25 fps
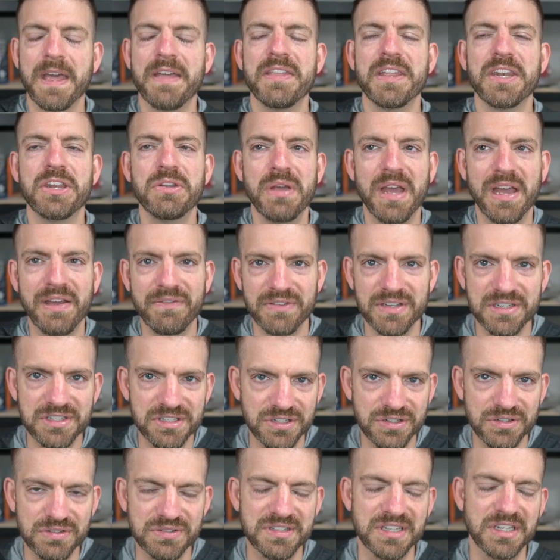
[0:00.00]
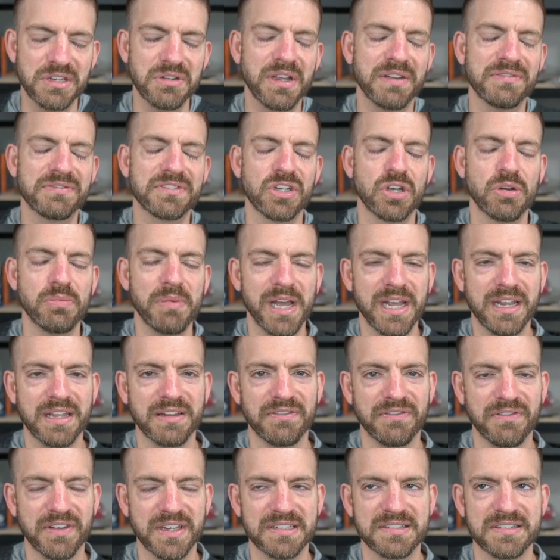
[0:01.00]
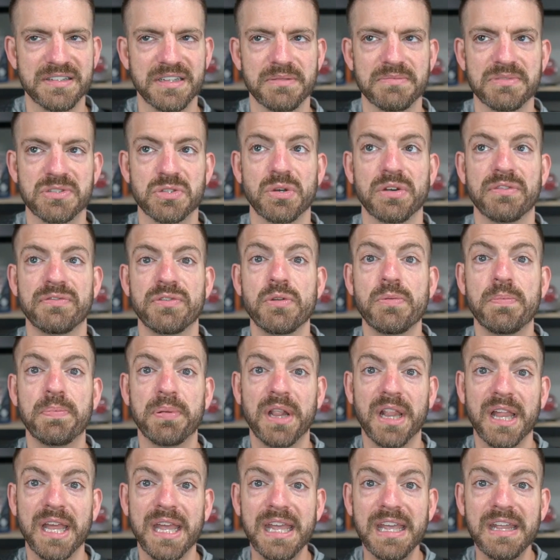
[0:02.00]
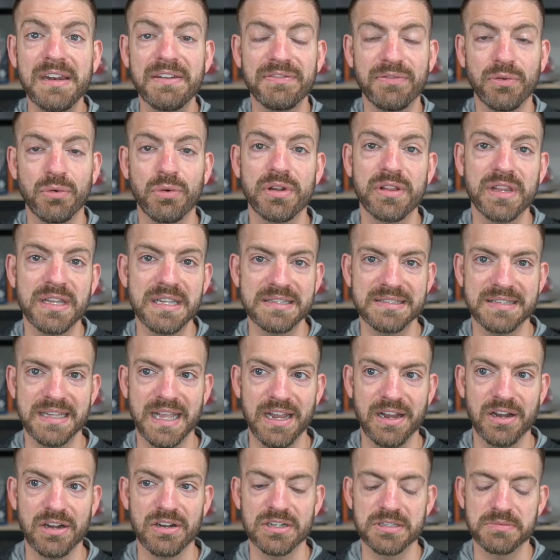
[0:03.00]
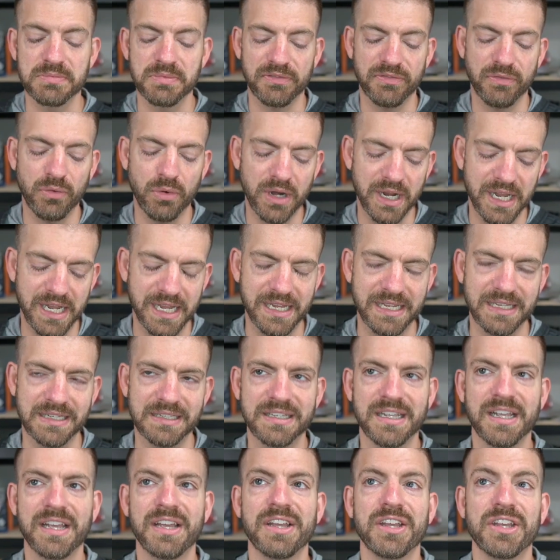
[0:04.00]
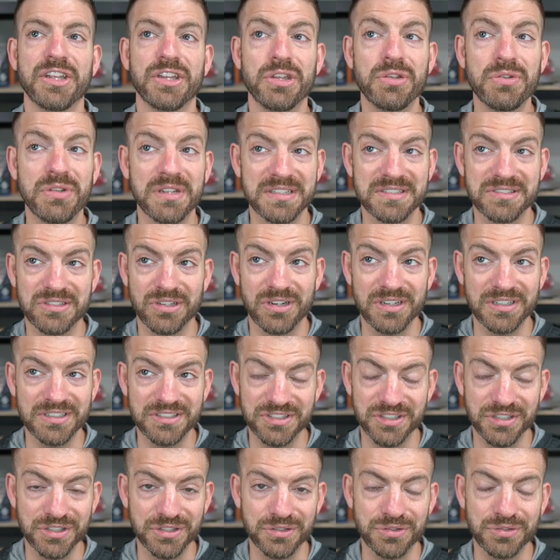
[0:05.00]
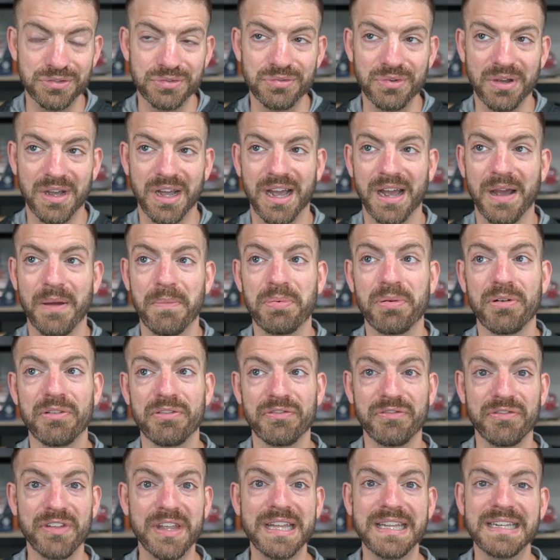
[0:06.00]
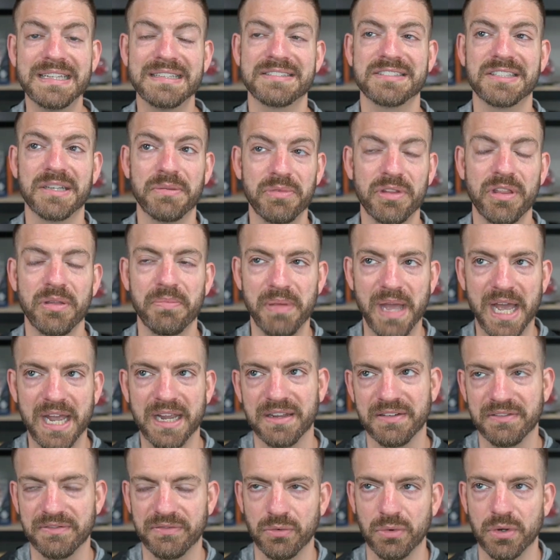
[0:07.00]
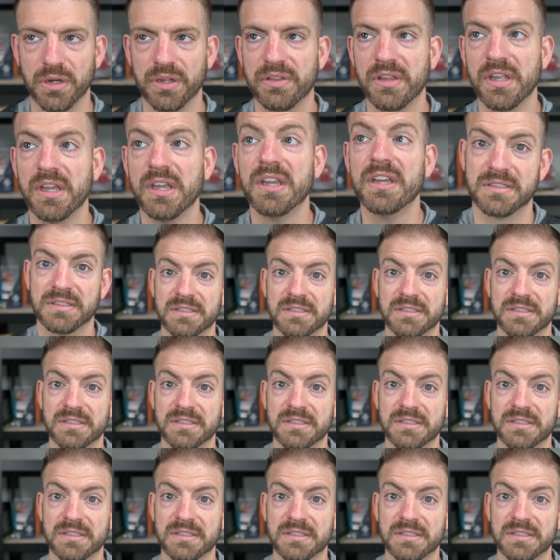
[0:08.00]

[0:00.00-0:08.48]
and then you have issues, then you have to go back and fix them. So if you plan for these errors beforehand, you can start to prevent some of the back and forth.